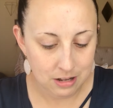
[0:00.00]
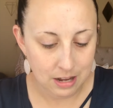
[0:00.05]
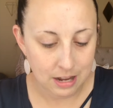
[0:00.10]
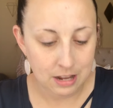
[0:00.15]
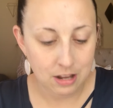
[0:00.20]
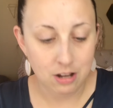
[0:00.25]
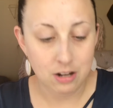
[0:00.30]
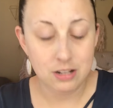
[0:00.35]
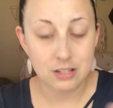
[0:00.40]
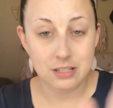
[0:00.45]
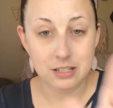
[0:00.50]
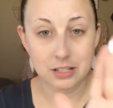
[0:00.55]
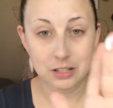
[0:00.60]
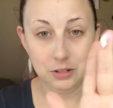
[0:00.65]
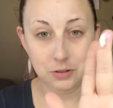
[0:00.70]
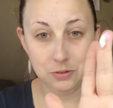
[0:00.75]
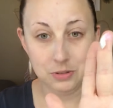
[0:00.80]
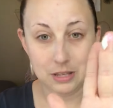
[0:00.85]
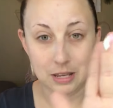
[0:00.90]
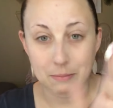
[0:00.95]
I honestly
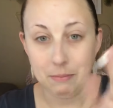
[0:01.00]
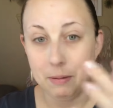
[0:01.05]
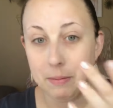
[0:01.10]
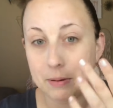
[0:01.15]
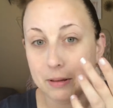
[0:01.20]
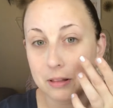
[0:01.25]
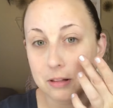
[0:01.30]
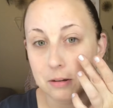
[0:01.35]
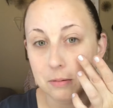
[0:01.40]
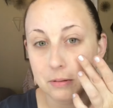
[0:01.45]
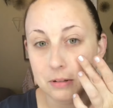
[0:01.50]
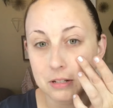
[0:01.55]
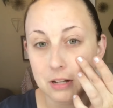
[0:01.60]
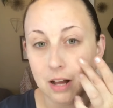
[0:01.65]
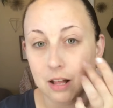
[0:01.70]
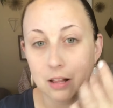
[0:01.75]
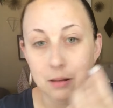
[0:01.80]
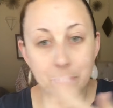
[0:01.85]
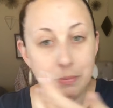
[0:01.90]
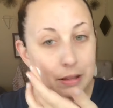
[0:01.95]
use like maybe a little
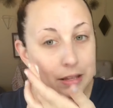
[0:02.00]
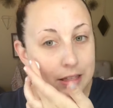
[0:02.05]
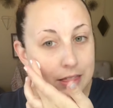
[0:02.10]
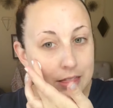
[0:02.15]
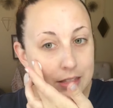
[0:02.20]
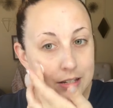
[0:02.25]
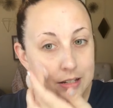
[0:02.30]
dollop like